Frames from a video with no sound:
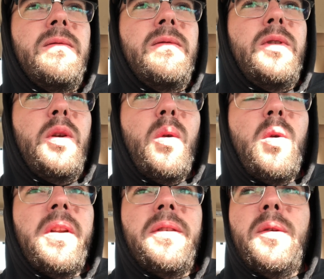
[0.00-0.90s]

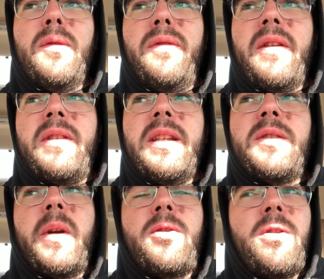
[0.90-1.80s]
to $250.
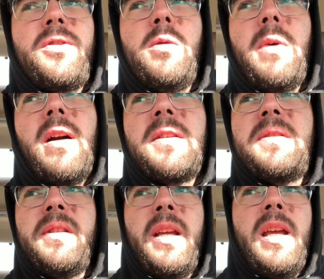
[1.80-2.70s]
So I charge
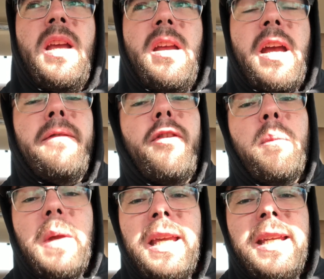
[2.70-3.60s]
$2. And for
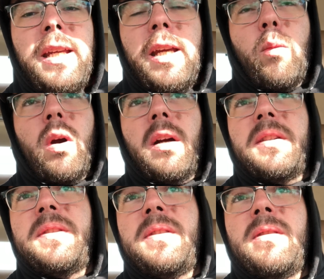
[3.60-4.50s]
me, it
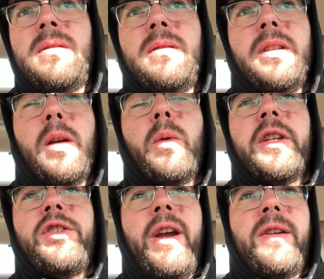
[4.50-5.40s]
works. On
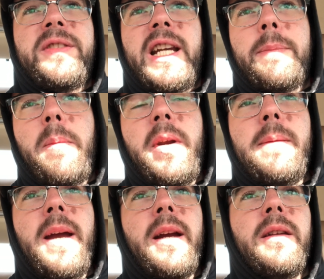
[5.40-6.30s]
the chairs, I get my money
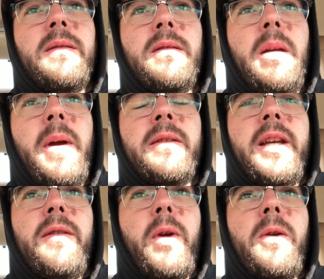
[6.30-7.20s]
back in about
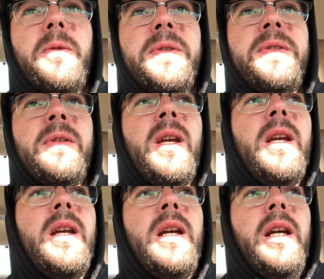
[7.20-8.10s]
10 rentals,
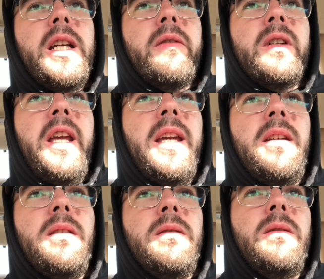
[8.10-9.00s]
give or
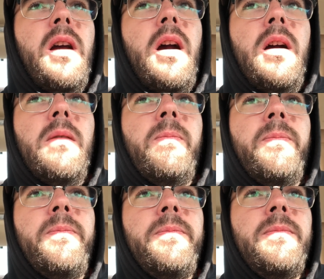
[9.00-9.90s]
take. But
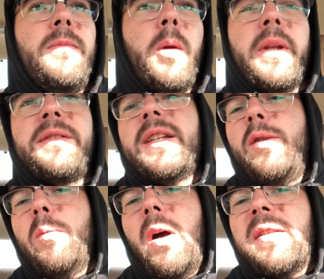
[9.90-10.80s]
that's
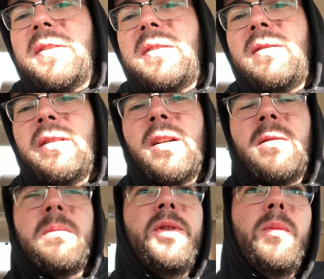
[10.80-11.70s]
2 months,
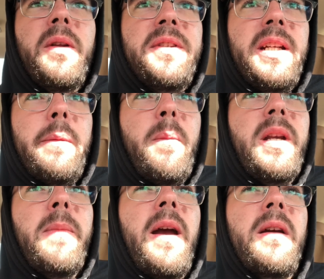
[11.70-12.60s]
2 months and I get my money
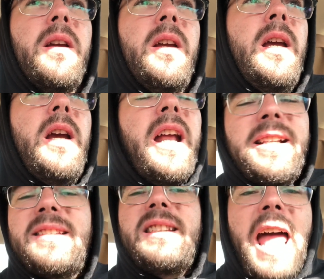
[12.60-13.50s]
back. And it
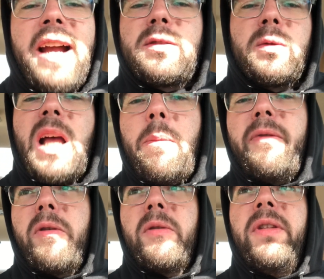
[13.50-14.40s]
stacks on top of
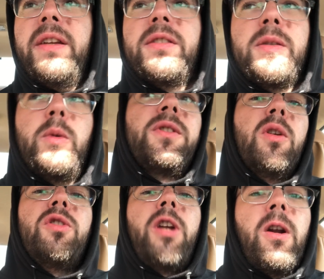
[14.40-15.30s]
other things because once
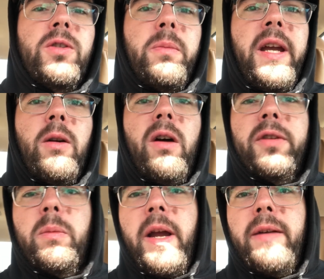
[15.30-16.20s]
those chairs are paid off,
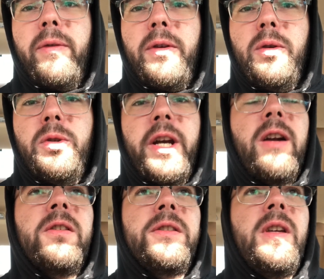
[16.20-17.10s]
they're paying for the new
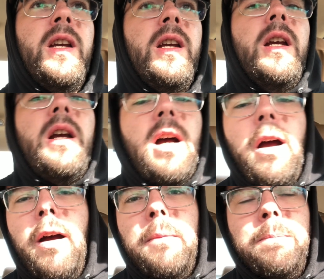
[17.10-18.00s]
chairs.
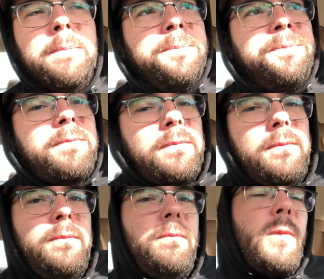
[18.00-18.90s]

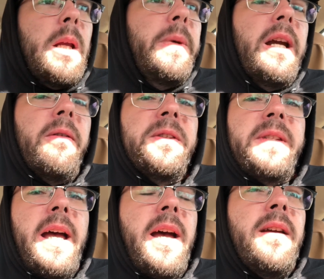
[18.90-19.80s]
But yeah, there's
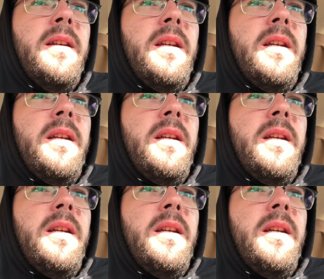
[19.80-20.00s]
that.